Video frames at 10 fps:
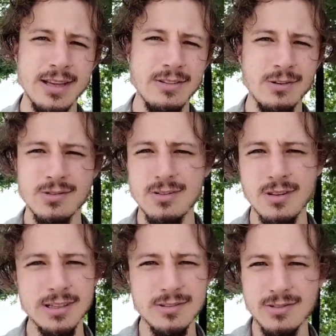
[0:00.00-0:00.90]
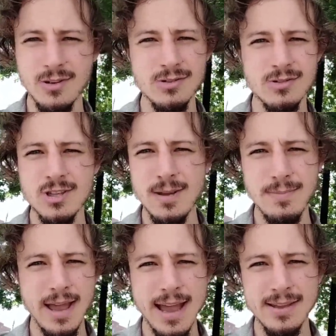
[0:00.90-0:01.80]
And those are cheap
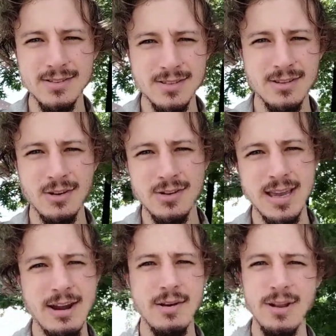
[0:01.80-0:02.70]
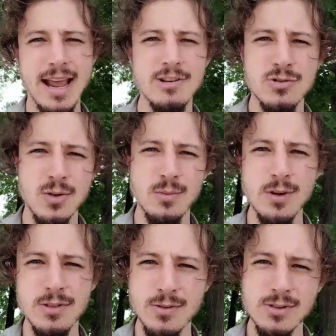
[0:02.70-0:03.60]
as, you know, you carry an extra one
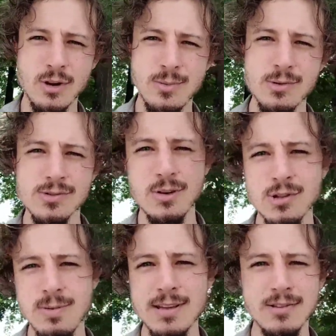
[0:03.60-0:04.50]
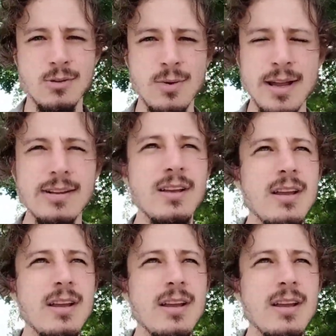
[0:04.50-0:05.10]
with you. It's almost no space, no weight.